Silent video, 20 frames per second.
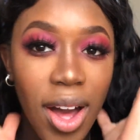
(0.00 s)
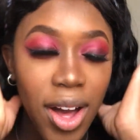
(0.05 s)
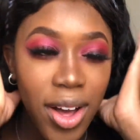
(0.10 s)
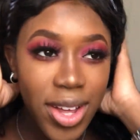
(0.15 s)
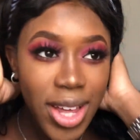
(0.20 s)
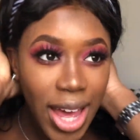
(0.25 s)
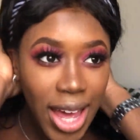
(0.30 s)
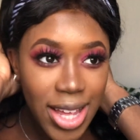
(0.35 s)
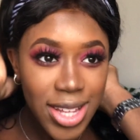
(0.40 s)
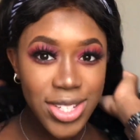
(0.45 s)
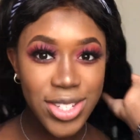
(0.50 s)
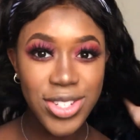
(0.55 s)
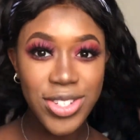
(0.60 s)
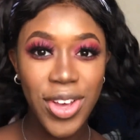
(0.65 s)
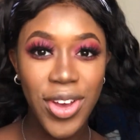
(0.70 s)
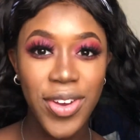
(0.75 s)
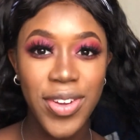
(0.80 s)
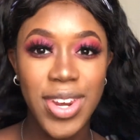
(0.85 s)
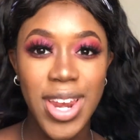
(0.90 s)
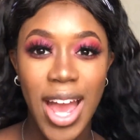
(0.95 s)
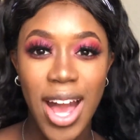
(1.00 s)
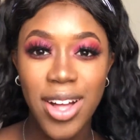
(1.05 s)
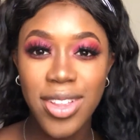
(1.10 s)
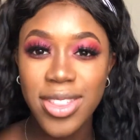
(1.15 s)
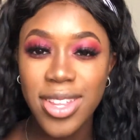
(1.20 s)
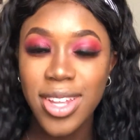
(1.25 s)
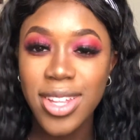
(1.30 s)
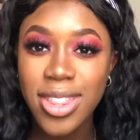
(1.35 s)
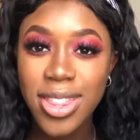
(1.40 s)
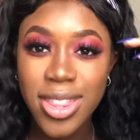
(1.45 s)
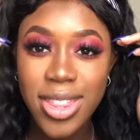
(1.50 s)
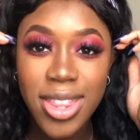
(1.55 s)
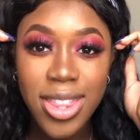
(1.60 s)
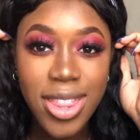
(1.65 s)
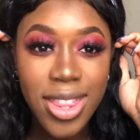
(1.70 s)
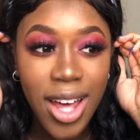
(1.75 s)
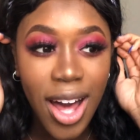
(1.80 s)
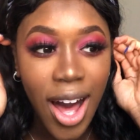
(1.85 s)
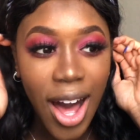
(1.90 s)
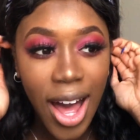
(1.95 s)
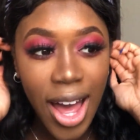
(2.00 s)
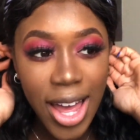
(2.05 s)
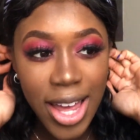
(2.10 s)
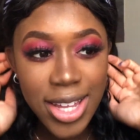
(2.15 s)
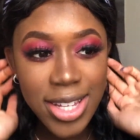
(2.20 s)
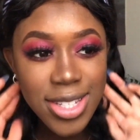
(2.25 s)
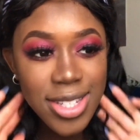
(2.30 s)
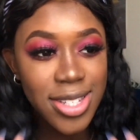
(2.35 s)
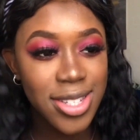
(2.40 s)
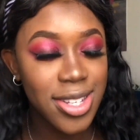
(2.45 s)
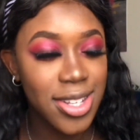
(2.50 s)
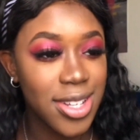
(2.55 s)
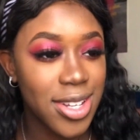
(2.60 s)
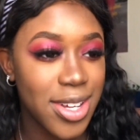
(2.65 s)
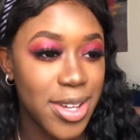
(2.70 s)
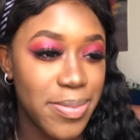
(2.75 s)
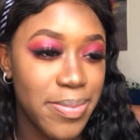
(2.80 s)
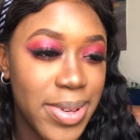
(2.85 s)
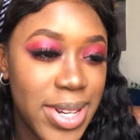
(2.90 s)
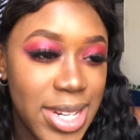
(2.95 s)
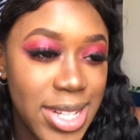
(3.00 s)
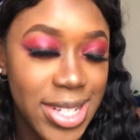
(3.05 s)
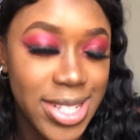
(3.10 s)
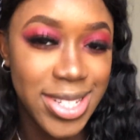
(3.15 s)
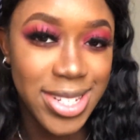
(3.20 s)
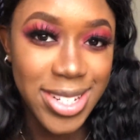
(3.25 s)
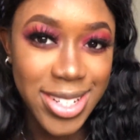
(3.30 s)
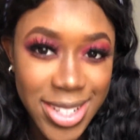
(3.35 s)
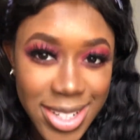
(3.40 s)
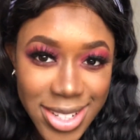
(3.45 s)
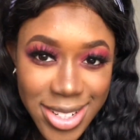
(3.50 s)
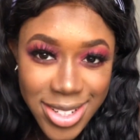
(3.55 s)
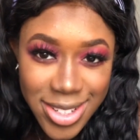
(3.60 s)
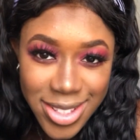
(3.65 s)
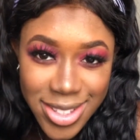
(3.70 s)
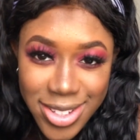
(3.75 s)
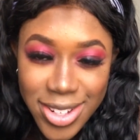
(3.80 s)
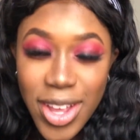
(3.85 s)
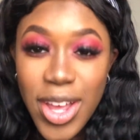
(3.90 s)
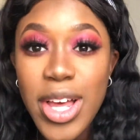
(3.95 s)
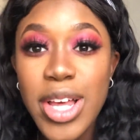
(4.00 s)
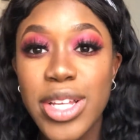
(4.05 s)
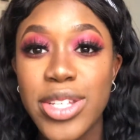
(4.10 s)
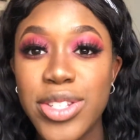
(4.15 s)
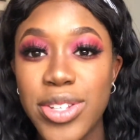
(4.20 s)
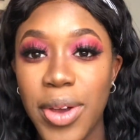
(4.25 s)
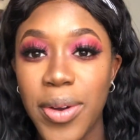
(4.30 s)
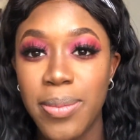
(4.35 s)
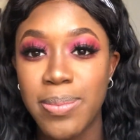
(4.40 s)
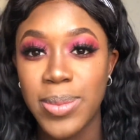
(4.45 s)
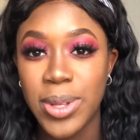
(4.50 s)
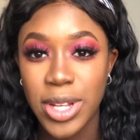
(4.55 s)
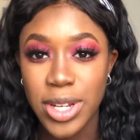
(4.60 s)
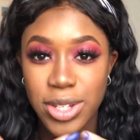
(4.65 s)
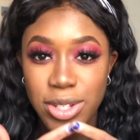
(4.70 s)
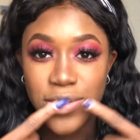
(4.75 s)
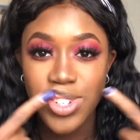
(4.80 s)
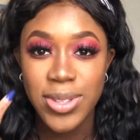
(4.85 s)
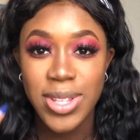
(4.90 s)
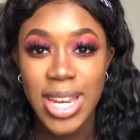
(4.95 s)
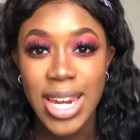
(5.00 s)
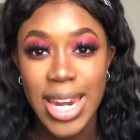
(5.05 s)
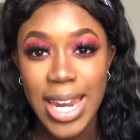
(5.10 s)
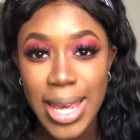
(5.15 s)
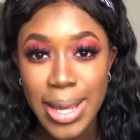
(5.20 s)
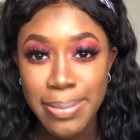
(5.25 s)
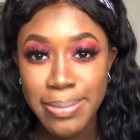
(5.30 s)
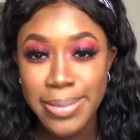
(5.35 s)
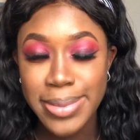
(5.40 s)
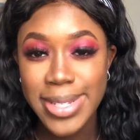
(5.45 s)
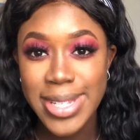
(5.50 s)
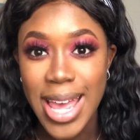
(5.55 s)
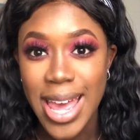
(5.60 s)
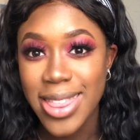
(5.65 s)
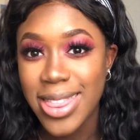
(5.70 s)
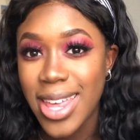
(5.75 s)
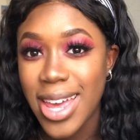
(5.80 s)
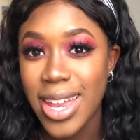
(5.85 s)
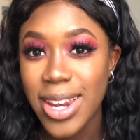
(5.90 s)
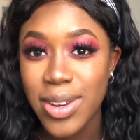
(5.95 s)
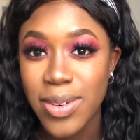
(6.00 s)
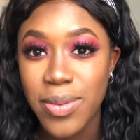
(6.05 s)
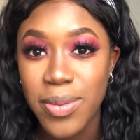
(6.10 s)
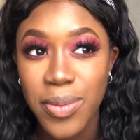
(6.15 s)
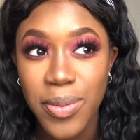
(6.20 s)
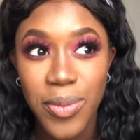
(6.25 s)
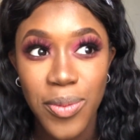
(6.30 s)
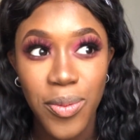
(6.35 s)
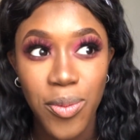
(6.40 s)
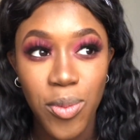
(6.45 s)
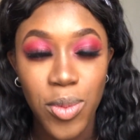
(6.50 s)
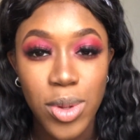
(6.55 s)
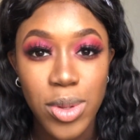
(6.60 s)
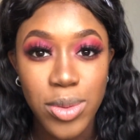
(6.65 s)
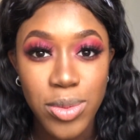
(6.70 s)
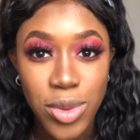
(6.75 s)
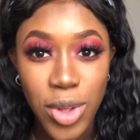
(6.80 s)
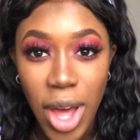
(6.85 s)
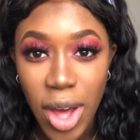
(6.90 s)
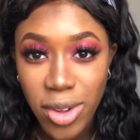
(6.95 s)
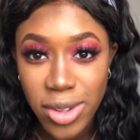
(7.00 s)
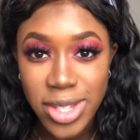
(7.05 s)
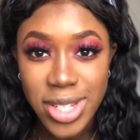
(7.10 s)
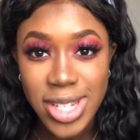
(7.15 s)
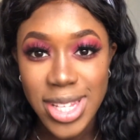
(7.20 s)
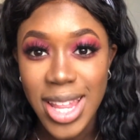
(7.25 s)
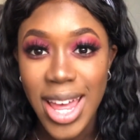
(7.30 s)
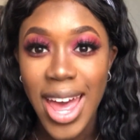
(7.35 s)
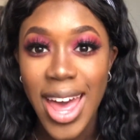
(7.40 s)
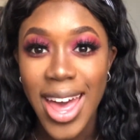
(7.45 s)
Okay, so now that the eyes are completed, so I'm gonna do the lips and then we'll get on to the